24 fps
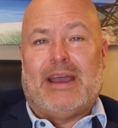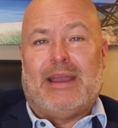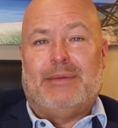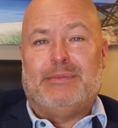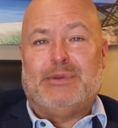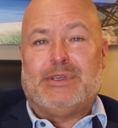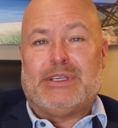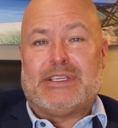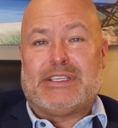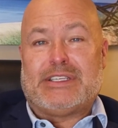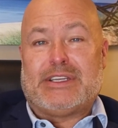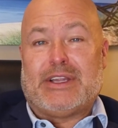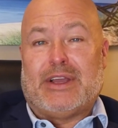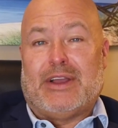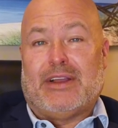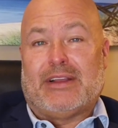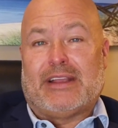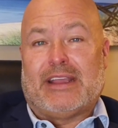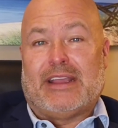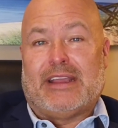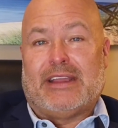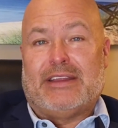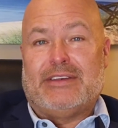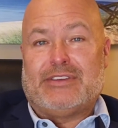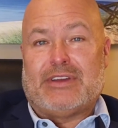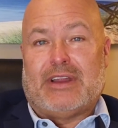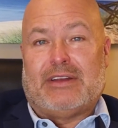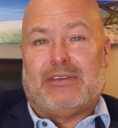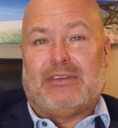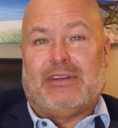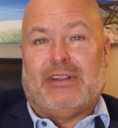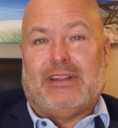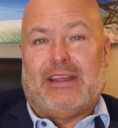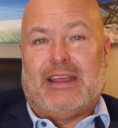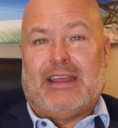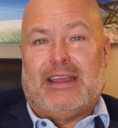I'm just talking in
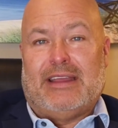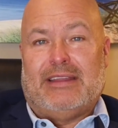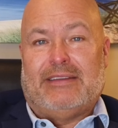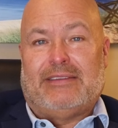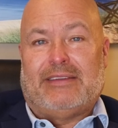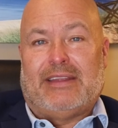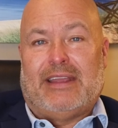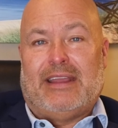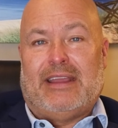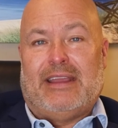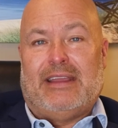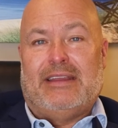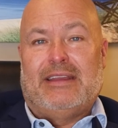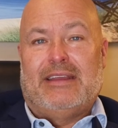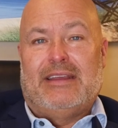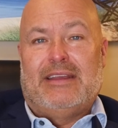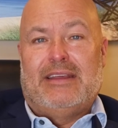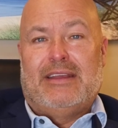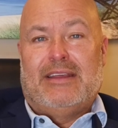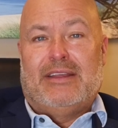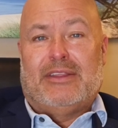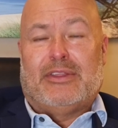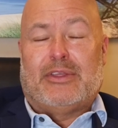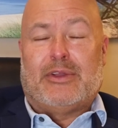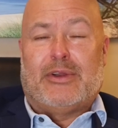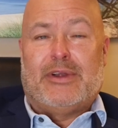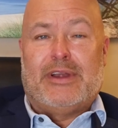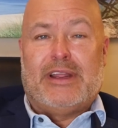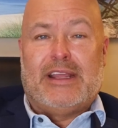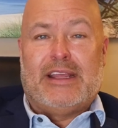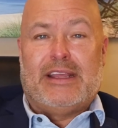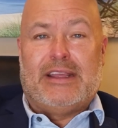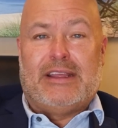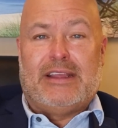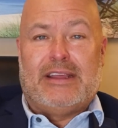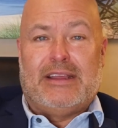general as a
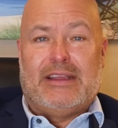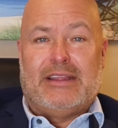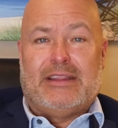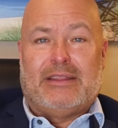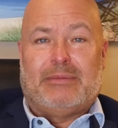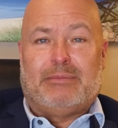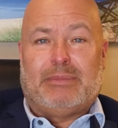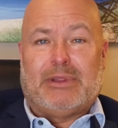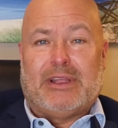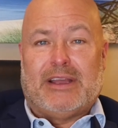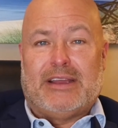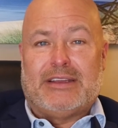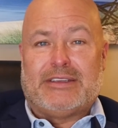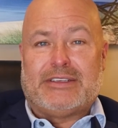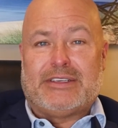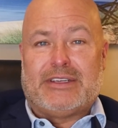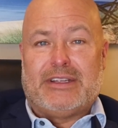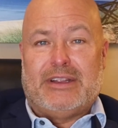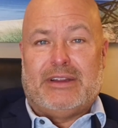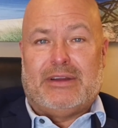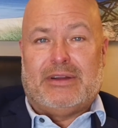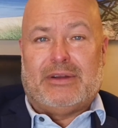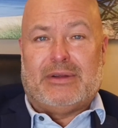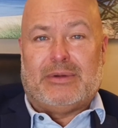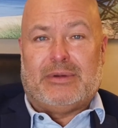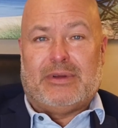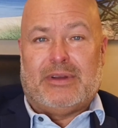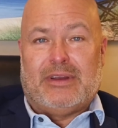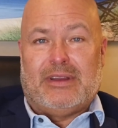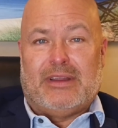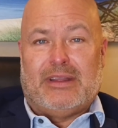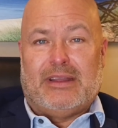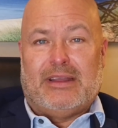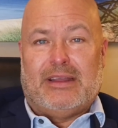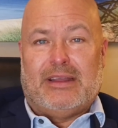30-plus year